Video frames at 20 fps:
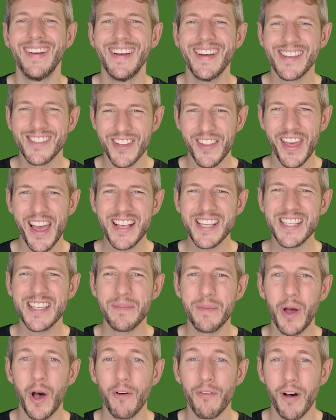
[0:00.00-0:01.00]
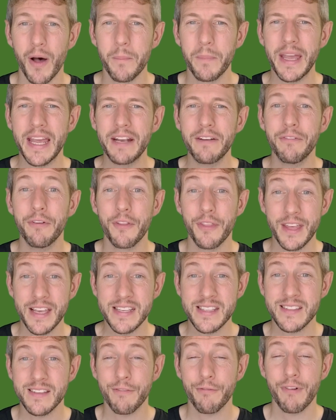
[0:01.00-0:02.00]
So the estimate of our mean for
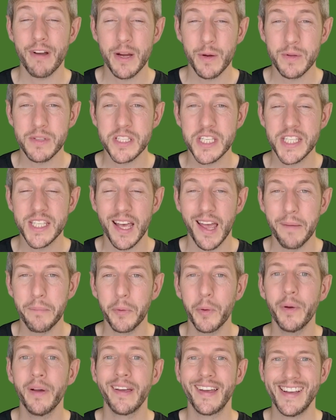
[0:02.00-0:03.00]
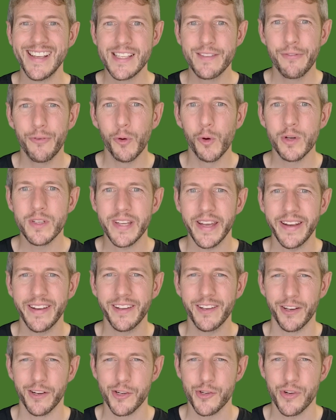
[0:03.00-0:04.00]
this frequency table is 14
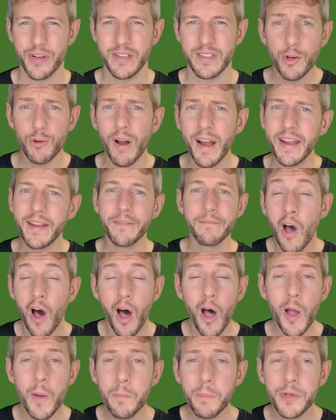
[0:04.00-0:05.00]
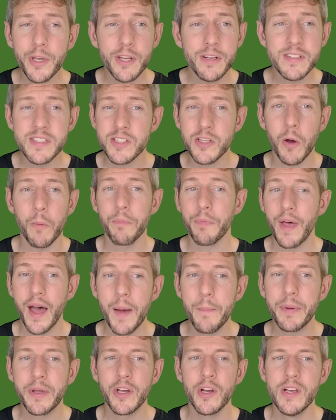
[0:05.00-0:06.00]
countries. Great, I'm going to stop there
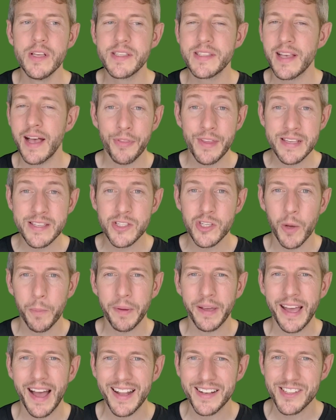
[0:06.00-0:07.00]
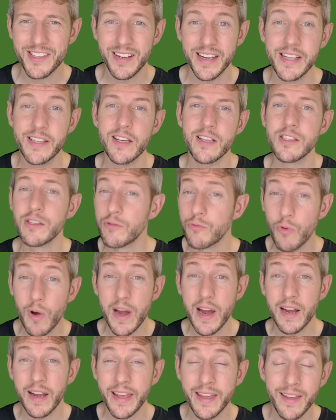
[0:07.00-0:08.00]
because this topic actually doesn't
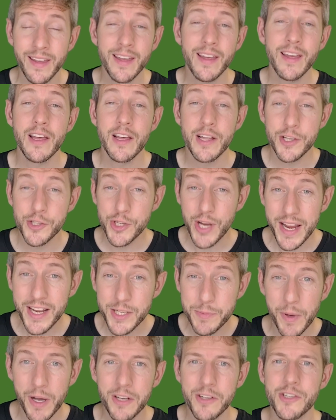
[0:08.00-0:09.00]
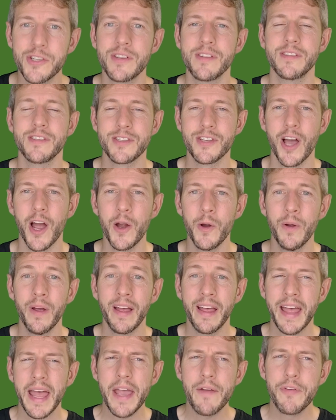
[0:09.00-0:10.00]
really change much. So
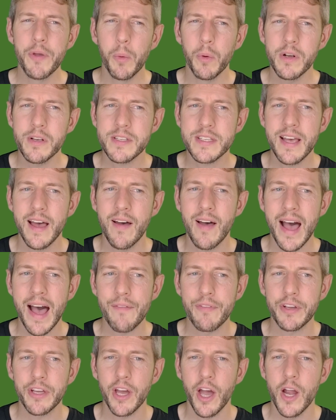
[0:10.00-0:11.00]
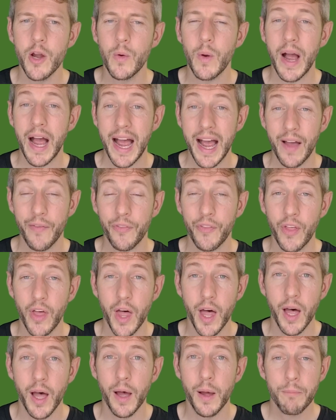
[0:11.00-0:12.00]
if you want to have a go at
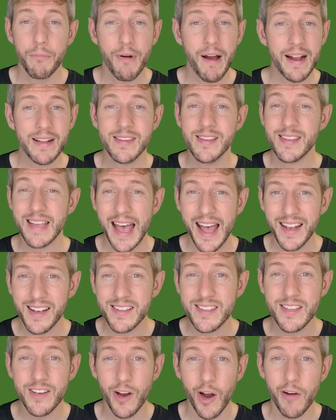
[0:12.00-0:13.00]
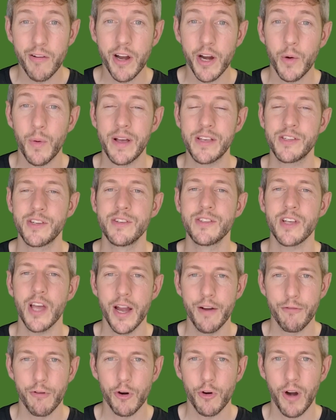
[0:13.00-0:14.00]
the practice and scenario questions
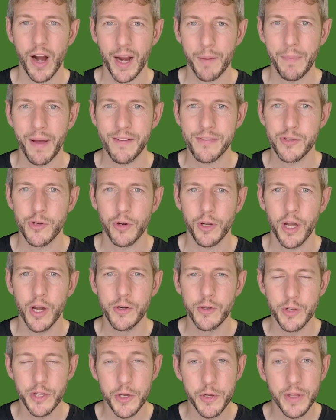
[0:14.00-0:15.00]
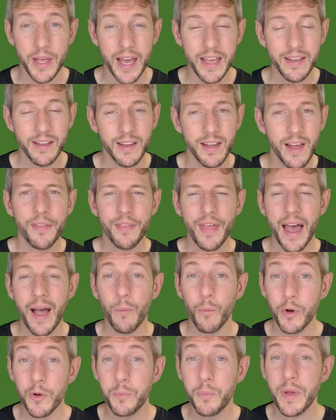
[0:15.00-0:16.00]
over on crackmaths.co.uk, that
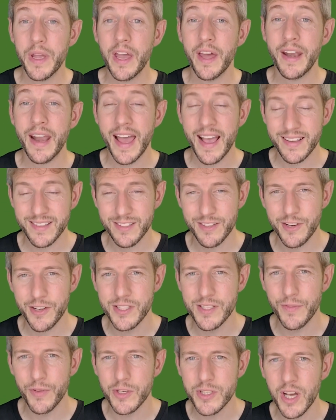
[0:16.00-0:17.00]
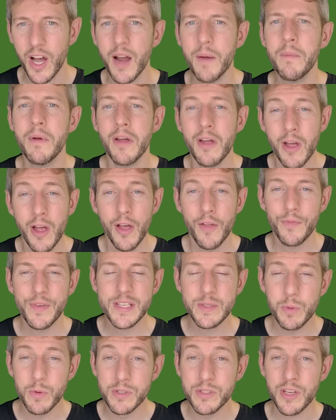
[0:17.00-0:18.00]
would be an excellent use of your time.
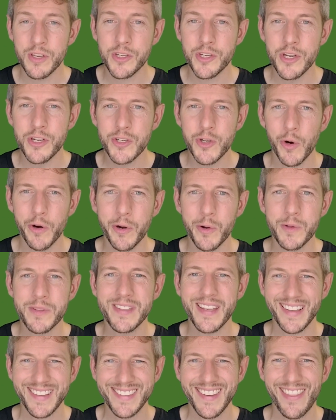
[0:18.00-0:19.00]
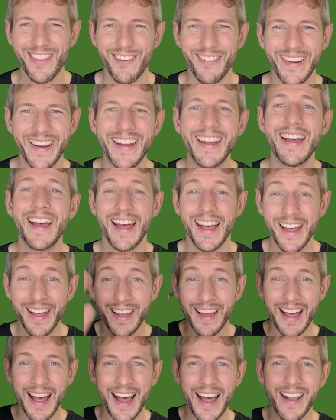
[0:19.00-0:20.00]
This was tutorial 63,
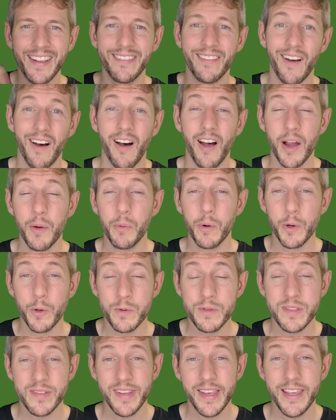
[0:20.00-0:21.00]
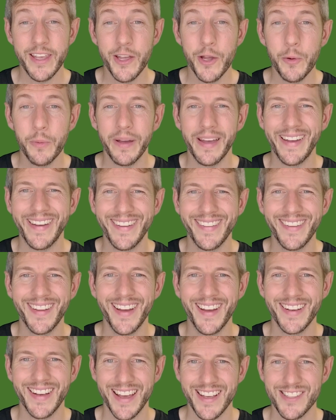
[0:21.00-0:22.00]
and I will see you in
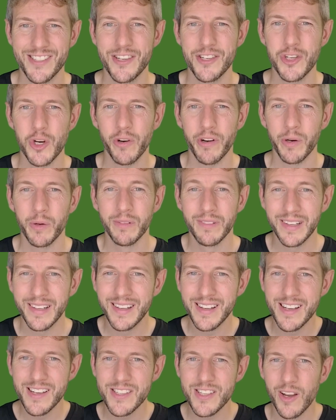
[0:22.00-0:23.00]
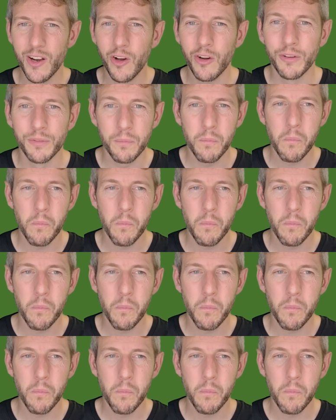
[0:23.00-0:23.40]
the next tutorial. So long.